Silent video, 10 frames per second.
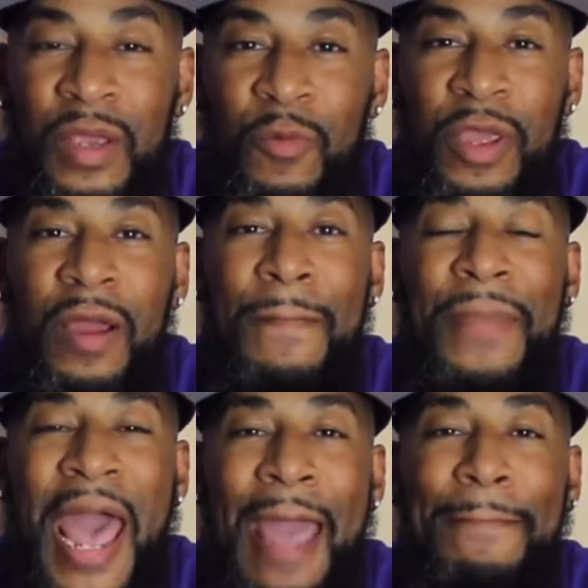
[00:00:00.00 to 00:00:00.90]
We are
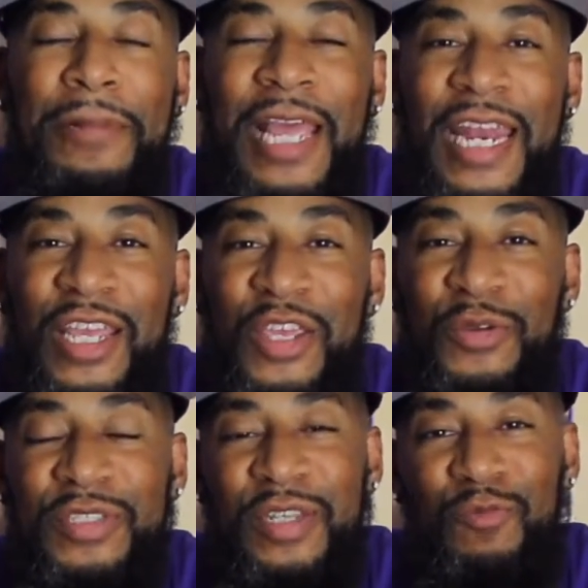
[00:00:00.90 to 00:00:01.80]
back playing the
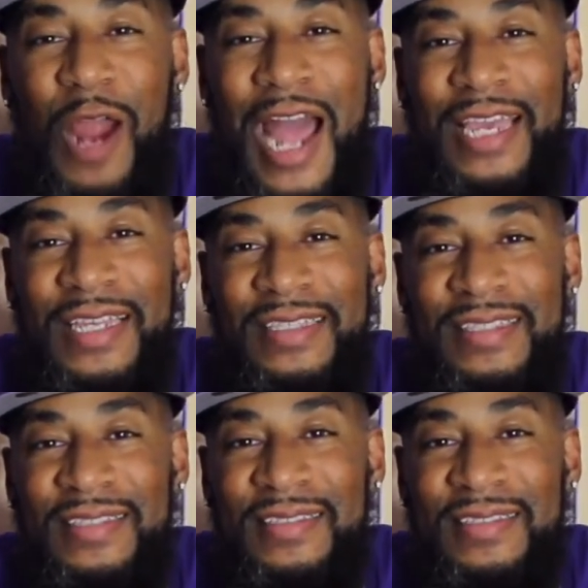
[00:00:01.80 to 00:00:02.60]
Houston Rockets,